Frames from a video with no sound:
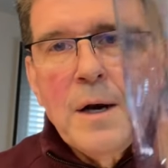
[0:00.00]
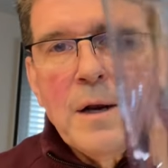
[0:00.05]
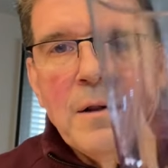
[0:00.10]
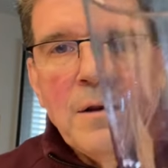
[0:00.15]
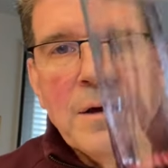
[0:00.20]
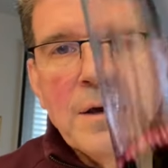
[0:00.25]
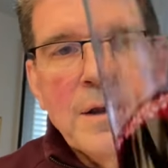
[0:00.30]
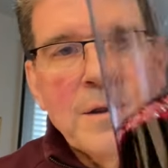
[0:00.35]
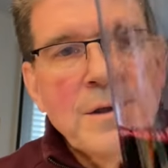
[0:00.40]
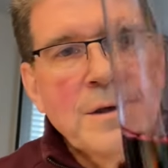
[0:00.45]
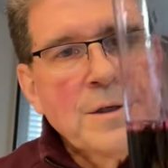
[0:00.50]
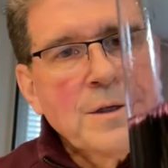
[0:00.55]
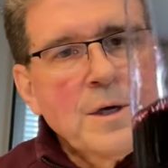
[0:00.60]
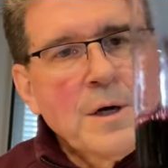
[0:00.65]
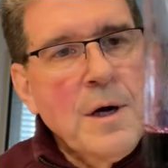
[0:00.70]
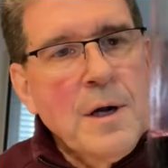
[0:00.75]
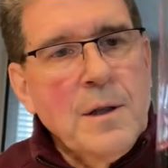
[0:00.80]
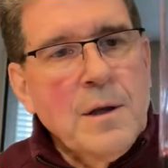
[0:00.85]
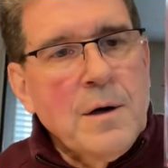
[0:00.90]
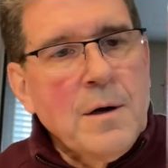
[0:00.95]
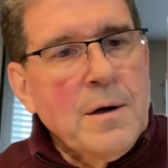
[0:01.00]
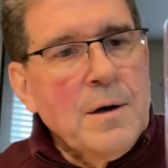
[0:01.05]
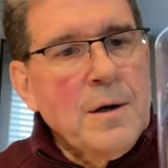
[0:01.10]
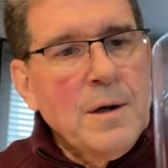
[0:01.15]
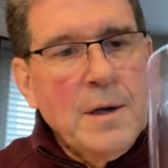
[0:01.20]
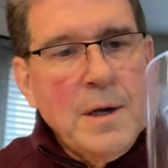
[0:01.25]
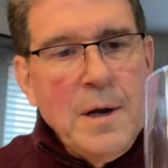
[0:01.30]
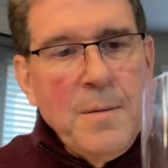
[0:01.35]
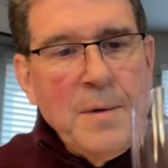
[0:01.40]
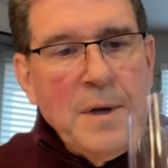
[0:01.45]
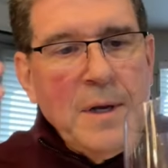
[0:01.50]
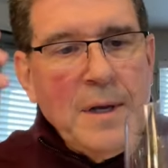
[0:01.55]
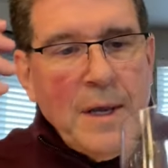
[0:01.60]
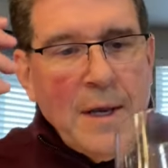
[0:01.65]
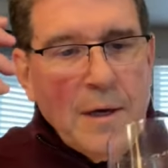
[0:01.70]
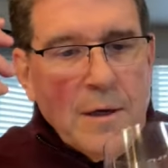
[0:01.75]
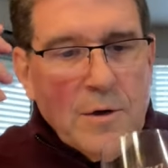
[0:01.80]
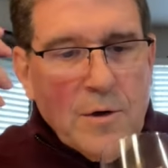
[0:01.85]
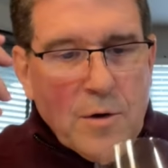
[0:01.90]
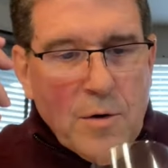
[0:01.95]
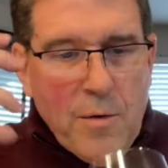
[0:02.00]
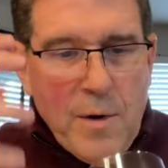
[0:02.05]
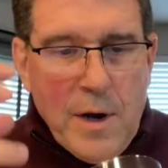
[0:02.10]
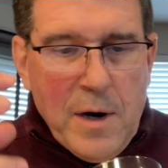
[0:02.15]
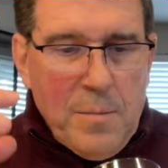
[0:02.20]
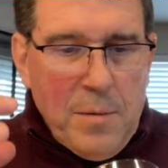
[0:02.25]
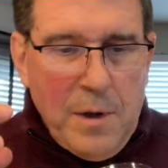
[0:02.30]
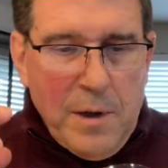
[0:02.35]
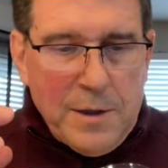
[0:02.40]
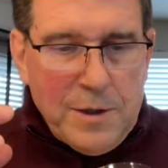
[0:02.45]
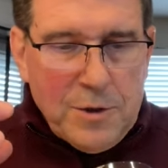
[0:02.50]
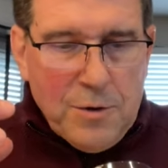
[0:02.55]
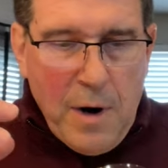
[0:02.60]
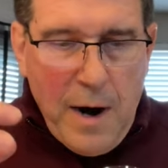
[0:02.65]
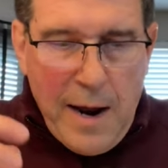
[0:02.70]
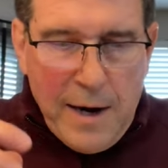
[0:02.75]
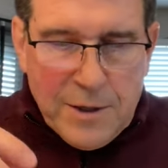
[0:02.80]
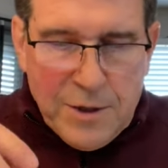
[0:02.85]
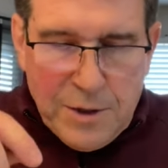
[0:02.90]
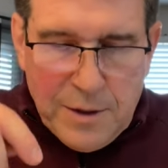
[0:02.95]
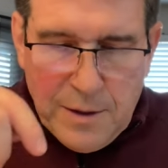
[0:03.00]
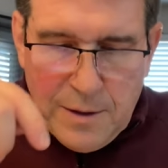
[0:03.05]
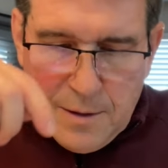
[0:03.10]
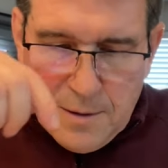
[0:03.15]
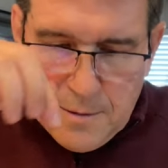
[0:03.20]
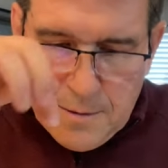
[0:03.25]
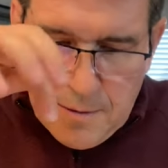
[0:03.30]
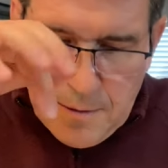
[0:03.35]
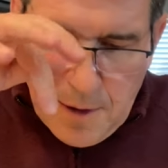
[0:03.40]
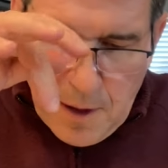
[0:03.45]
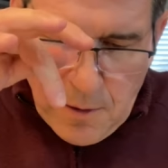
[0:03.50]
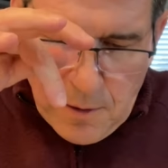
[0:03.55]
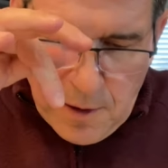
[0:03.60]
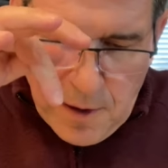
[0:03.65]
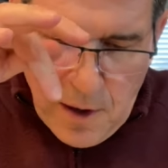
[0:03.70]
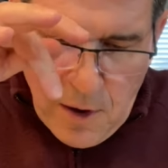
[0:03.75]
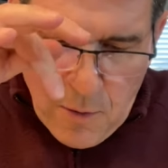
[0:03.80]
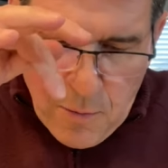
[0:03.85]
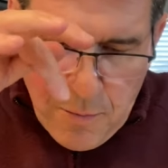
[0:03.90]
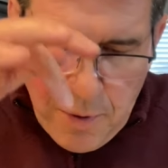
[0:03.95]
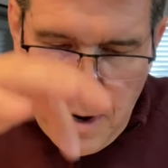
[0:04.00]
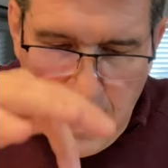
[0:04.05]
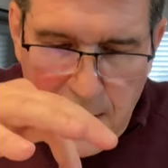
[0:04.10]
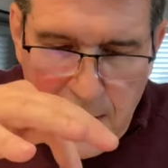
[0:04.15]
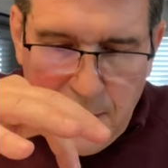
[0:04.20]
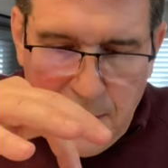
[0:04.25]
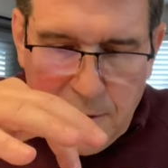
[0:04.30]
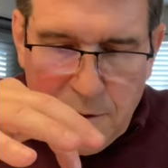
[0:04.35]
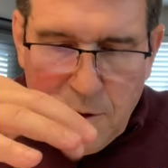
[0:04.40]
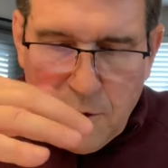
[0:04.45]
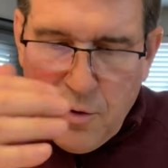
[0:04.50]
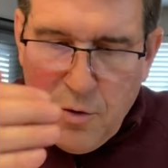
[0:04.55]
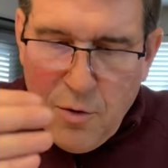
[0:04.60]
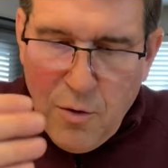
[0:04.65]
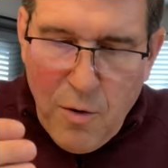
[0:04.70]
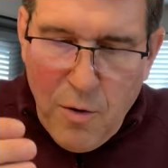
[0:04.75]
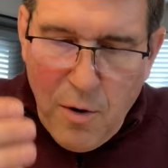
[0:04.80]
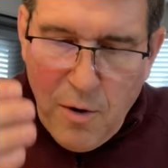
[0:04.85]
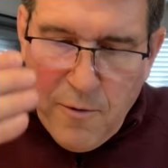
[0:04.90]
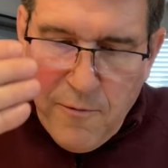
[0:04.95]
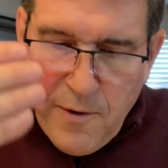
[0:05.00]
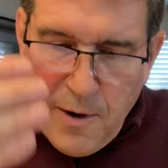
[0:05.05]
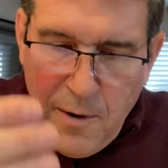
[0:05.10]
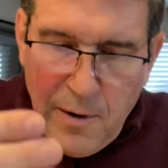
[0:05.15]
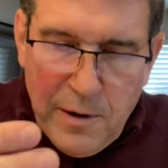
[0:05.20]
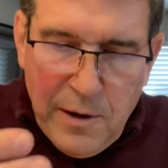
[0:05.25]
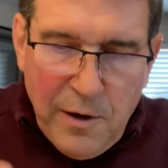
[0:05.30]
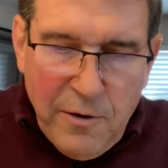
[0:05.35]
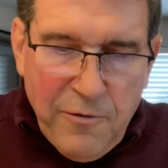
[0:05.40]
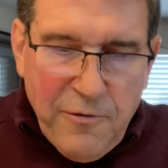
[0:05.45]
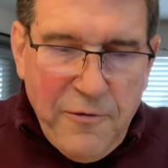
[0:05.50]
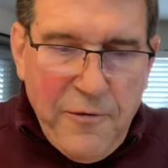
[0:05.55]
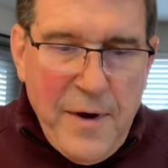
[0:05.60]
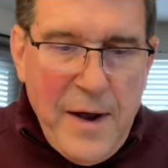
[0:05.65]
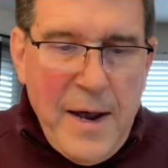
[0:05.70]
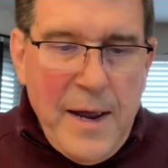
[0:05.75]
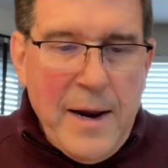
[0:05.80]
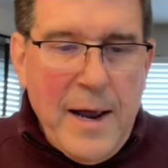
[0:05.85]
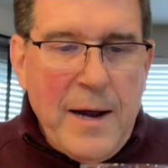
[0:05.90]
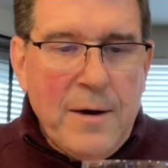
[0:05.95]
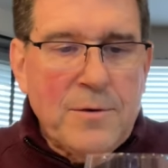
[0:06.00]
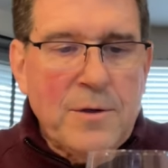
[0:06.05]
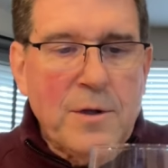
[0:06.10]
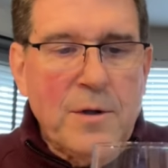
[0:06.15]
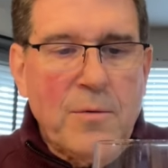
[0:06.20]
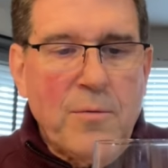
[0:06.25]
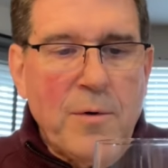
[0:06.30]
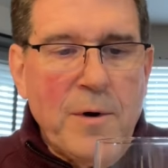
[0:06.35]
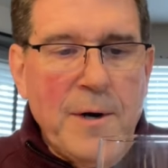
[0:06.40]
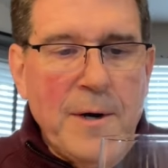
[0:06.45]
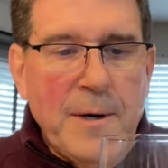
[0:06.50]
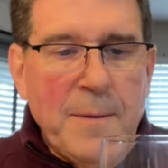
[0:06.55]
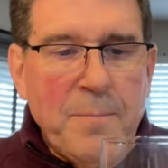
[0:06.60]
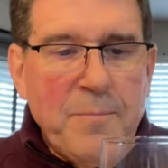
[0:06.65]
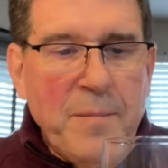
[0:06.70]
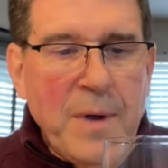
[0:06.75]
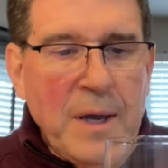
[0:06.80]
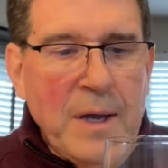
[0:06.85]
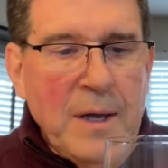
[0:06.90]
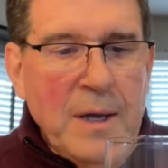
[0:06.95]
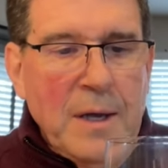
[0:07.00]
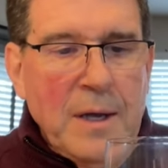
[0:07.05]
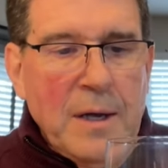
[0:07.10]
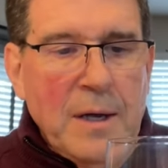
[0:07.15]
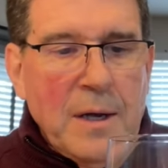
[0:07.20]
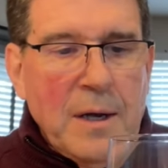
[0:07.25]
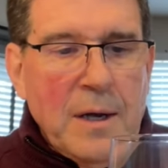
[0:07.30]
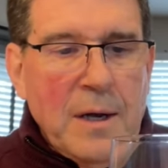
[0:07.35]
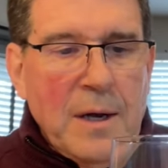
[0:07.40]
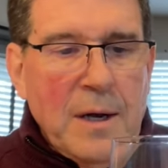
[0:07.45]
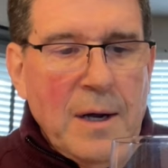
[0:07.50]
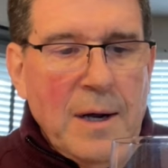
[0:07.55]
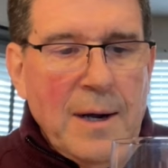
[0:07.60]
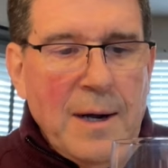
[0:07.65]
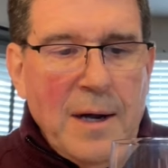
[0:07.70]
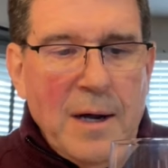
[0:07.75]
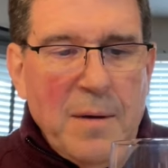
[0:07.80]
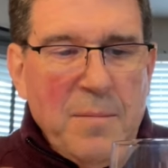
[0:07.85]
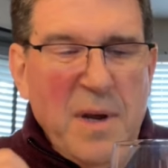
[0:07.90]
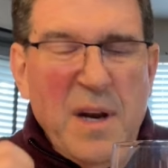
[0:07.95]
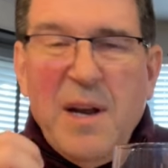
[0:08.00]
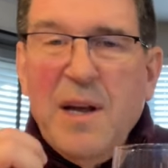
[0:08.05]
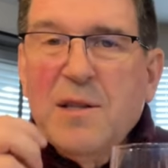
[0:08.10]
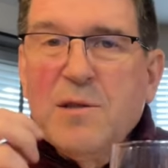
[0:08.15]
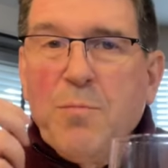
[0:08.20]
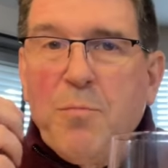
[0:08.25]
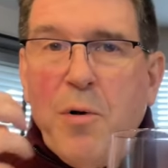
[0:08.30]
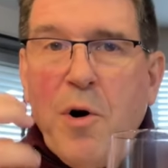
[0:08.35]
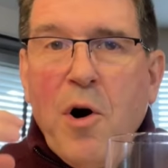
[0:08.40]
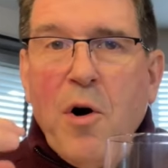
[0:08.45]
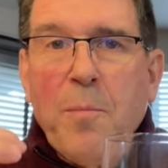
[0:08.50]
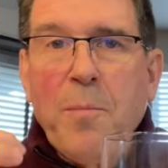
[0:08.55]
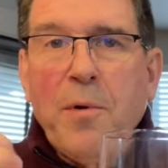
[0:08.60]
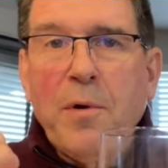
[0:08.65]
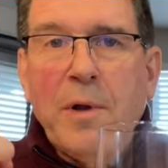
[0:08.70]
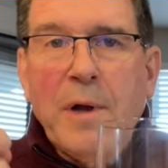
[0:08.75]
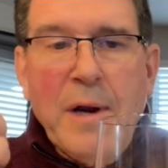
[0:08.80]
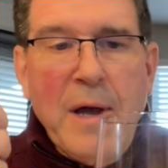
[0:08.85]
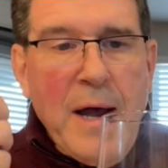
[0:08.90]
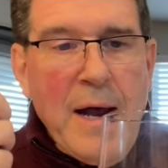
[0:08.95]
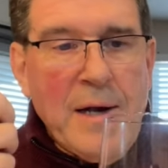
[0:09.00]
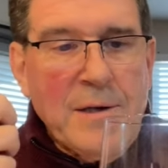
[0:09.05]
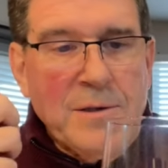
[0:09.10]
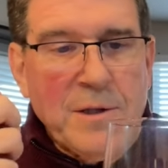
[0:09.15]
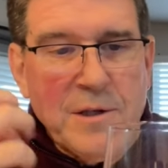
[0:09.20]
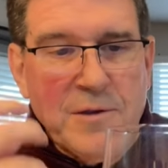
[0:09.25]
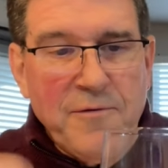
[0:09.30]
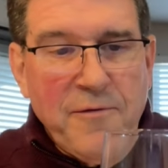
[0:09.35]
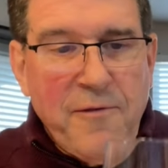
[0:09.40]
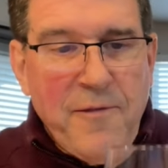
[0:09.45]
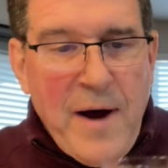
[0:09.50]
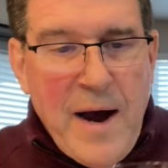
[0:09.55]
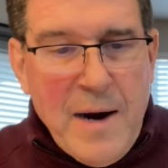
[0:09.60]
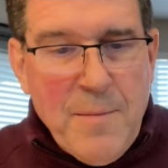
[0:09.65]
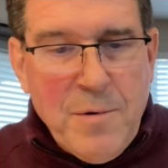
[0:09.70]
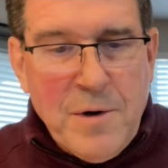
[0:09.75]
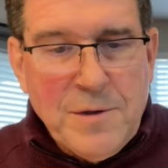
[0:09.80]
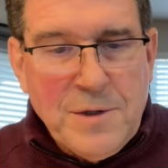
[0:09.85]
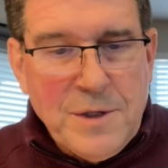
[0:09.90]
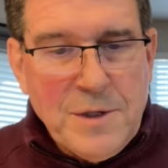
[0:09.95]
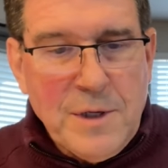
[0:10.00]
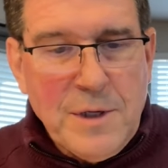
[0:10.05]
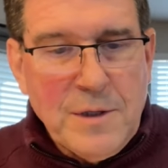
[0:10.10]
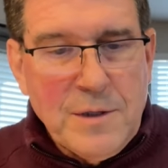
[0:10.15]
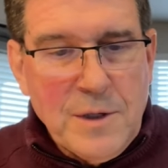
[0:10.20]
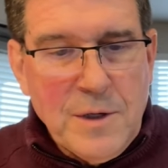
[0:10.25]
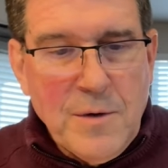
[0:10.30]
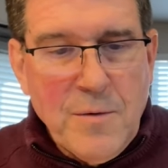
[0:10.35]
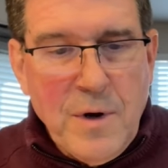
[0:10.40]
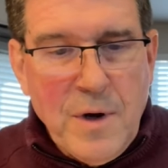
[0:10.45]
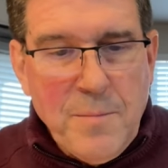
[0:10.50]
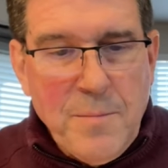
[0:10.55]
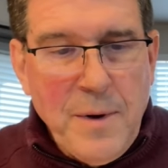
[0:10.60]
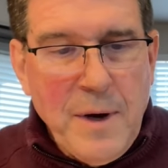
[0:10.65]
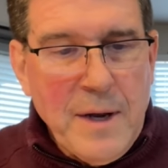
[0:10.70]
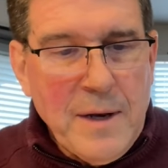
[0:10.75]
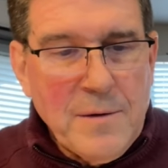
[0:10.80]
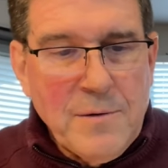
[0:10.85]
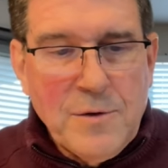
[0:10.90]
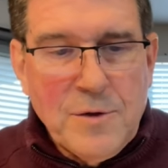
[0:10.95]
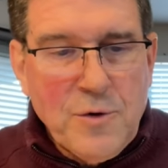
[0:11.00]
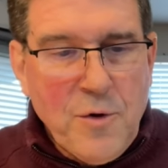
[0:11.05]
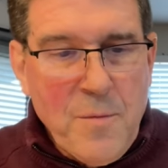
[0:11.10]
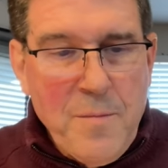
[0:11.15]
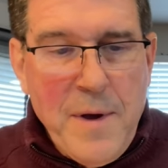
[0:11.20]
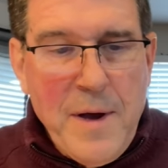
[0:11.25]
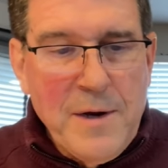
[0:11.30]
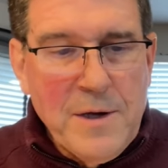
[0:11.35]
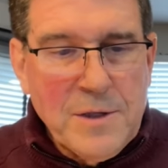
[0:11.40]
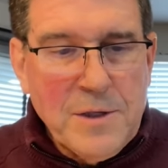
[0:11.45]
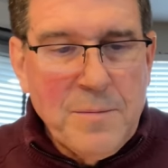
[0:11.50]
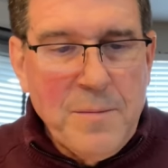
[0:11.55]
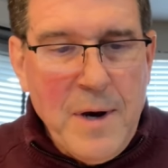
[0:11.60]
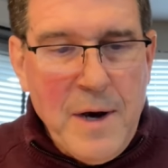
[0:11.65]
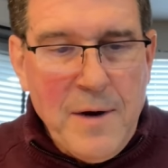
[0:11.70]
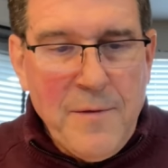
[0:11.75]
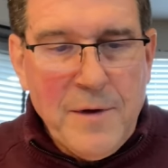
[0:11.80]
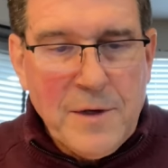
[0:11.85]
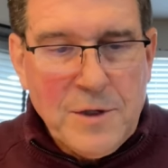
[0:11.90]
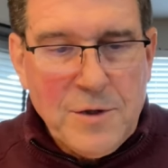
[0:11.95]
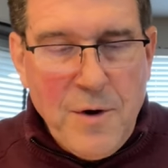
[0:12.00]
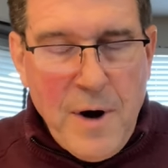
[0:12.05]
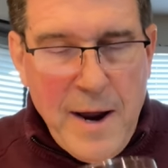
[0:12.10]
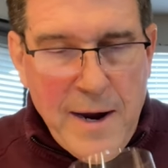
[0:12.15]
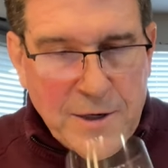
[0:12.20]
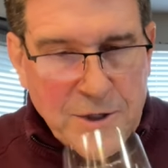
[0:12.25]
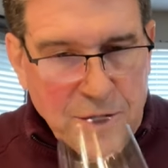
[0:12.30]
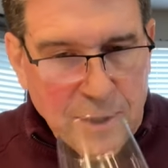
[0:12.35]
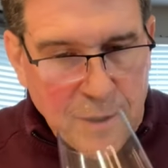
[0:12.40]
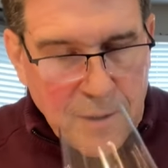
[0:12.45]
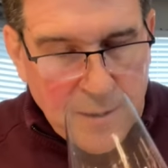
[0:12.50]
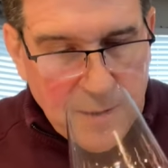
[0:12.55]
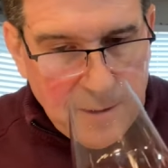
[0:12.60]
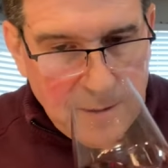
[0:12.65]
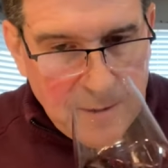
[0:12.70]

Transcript: get a look at this color. I mean, incredible extraction, nearly opaque at the core, very little fade out to the rim. I mean, it's purple. It has this vibrancy to it, but tremendous amount of extraction.